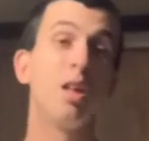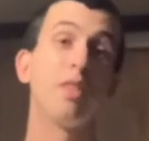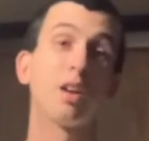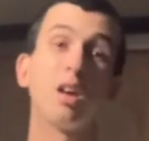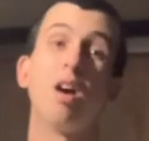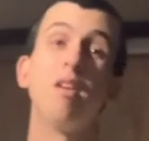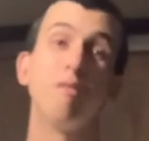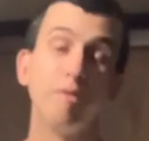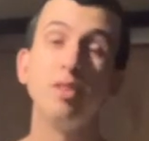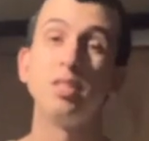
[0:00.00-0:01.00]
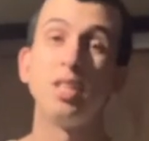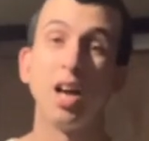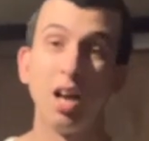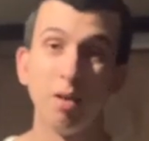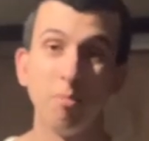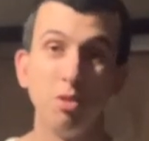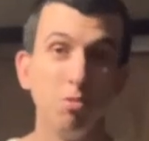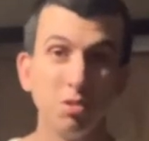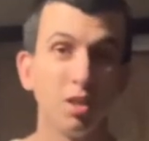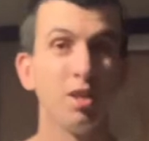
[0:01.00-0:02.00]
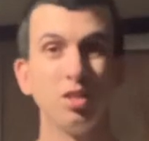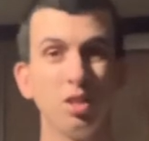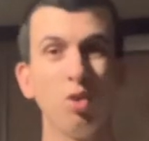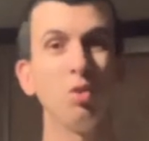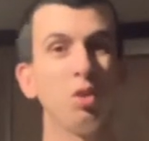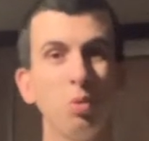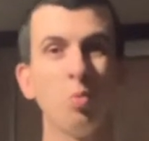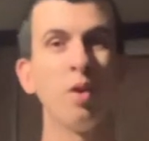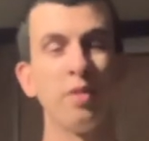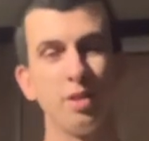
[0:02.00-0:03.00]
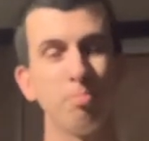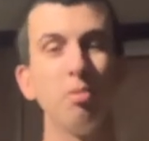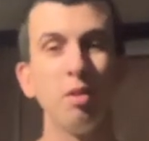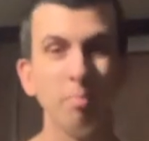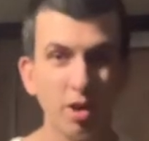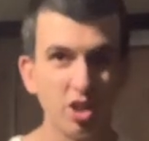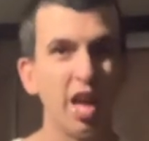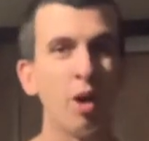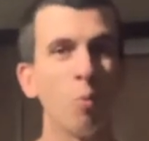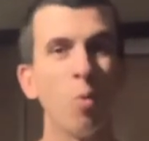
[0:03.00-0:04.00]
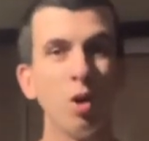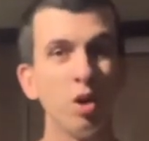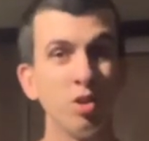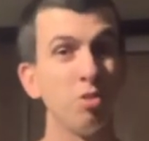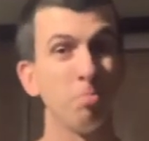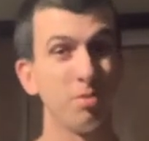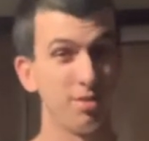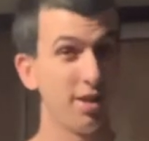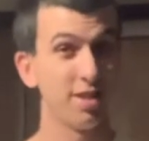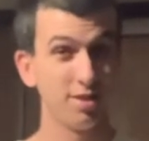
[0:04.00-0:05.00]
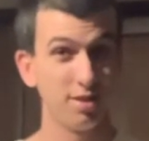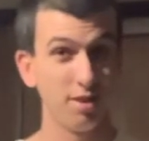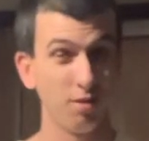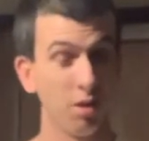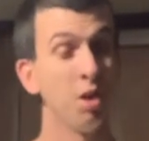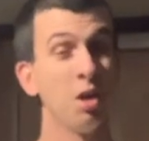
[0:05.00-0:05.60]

The current VCR I'm using is the only one that's pretty much at 100% still.